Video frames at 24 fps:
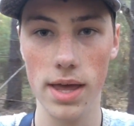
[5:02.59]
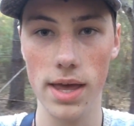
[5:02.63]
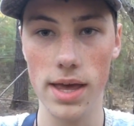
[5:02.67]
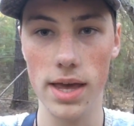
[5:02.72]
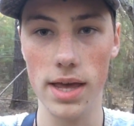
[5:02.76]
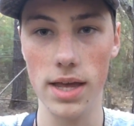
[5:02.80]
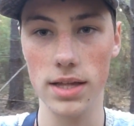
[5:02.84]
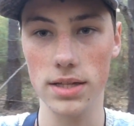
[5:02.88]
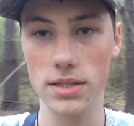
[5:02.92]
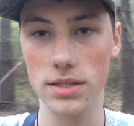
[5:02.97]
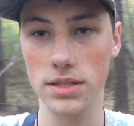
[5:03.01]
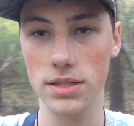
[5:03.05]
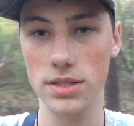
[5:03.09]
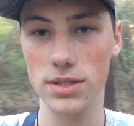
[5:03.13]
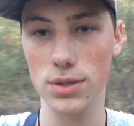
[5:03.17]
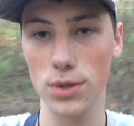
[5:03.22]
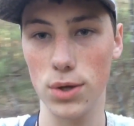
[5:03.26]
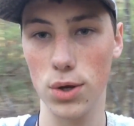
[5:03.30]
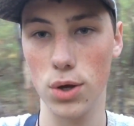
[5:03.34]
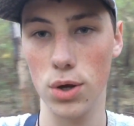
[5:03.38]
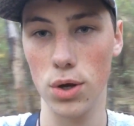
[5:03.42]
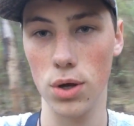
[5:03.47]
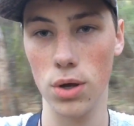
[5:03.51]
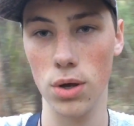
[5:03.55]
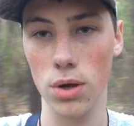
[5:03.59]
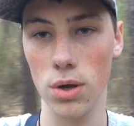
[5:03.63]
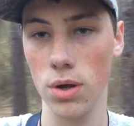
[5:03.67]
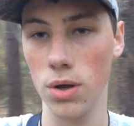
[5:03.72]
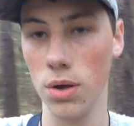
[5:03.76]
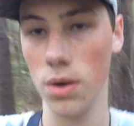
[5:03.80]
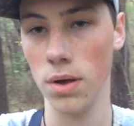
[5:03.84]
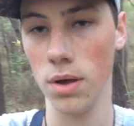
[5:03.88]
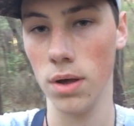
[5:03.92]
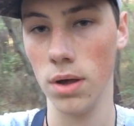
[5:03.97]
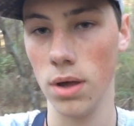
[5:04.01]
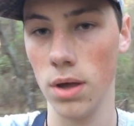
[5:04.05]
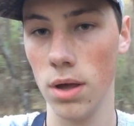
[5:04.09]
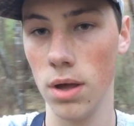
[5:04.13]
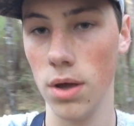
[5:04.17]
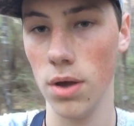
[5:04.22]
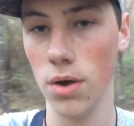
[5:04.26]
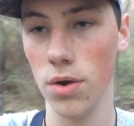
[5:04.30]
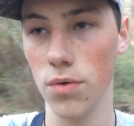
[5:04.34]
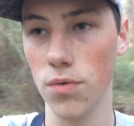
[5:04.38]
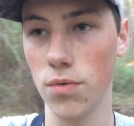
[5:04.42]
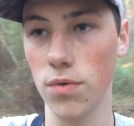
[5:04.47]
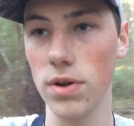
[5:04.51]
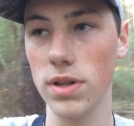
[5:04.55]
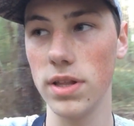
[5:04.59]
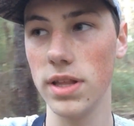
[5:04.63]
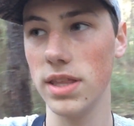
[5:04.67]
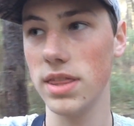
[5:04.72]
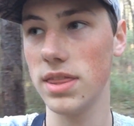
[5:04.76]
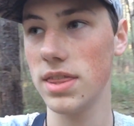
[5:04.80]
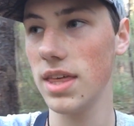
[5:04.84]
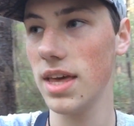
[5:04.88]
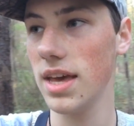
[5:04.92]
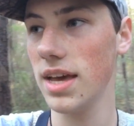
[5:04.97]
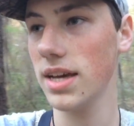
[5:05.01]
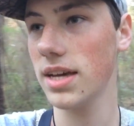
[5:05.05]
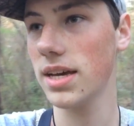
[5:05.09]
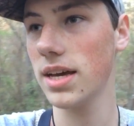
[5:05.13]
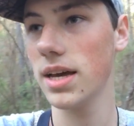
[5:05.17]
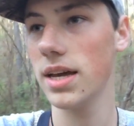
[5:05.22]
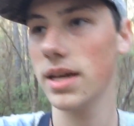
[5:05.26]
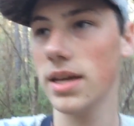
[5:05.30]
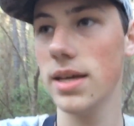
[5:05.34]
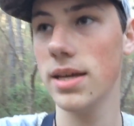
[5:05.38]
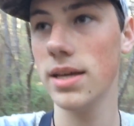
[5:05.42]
It's really thick,